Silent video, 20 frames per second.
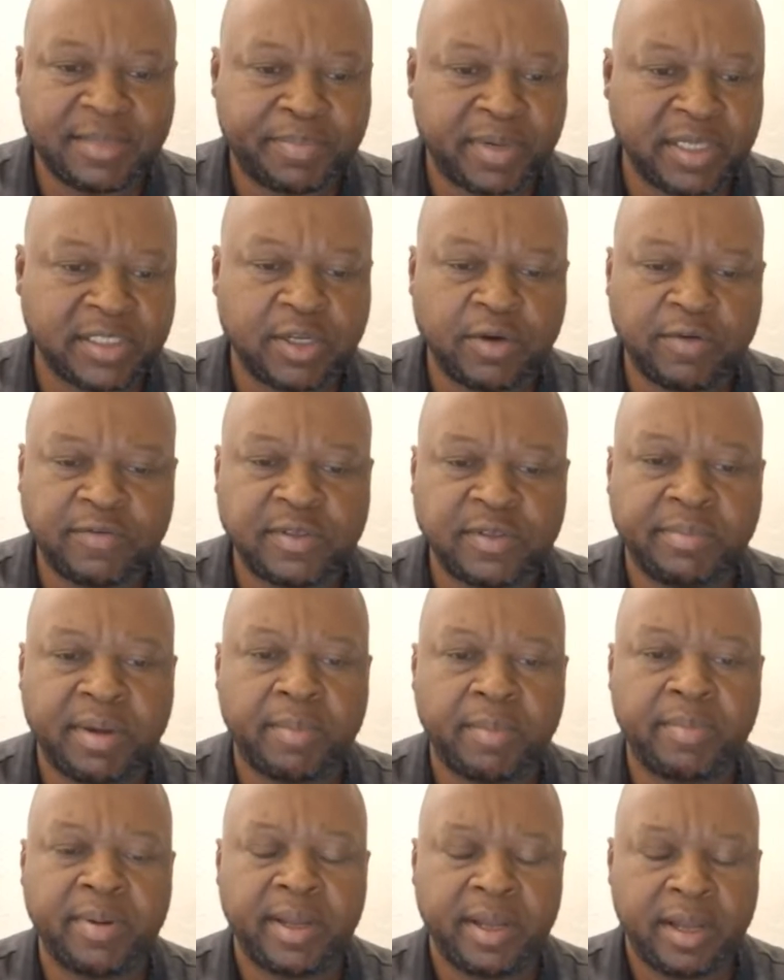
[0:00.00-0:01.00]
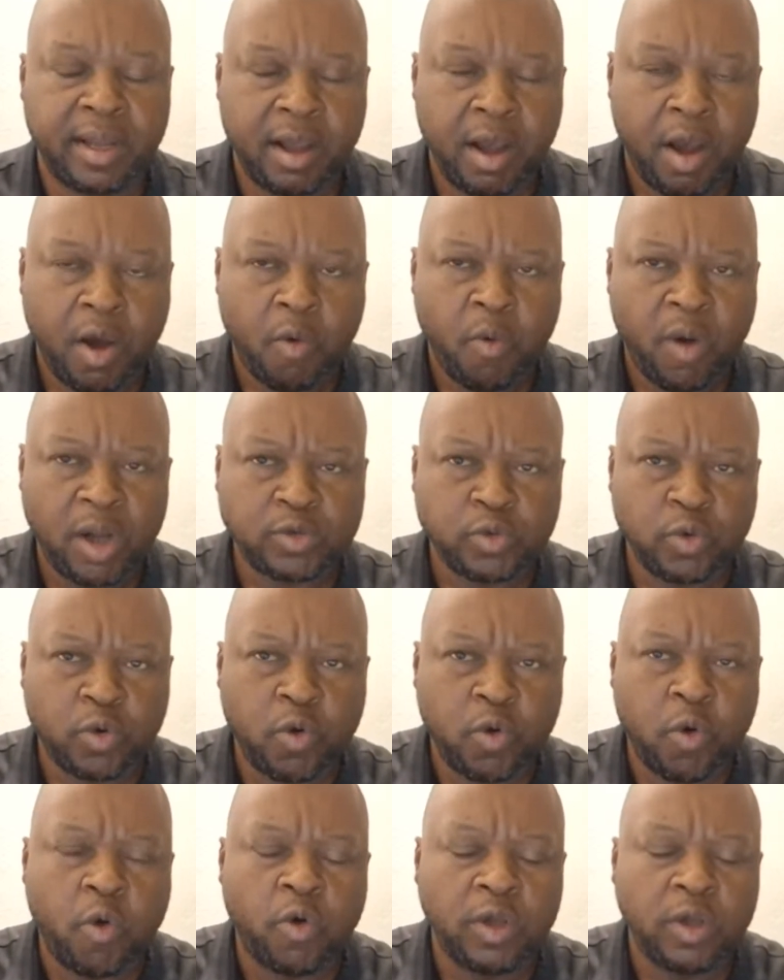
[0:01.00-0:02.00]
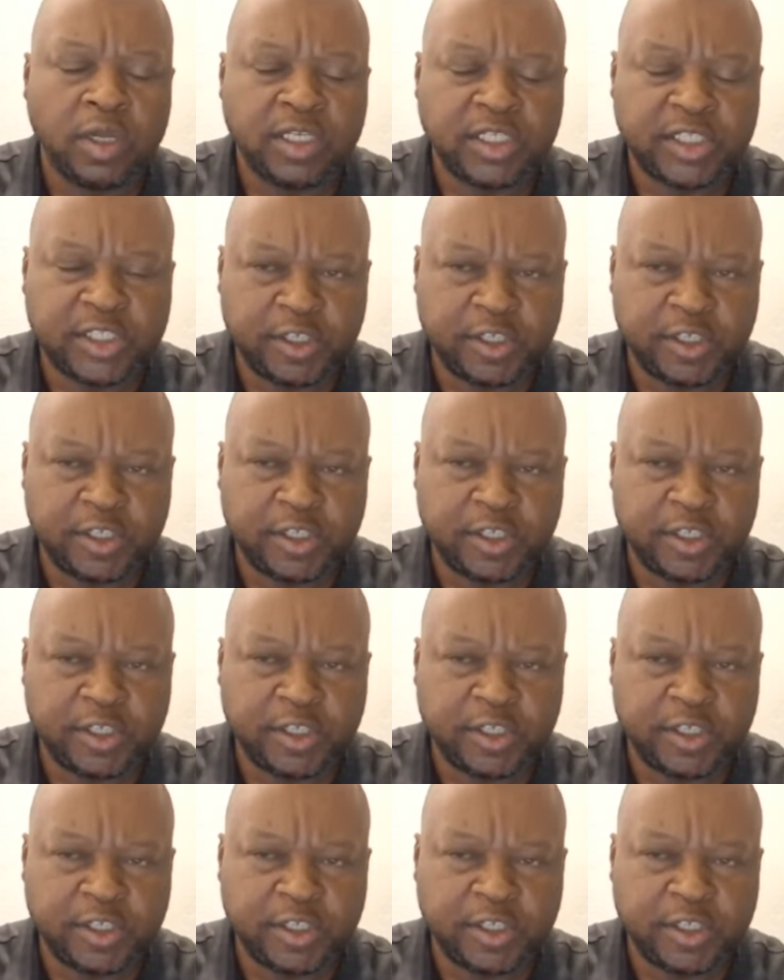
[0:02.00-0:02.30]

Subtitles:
the president of Zimbabwe. What we call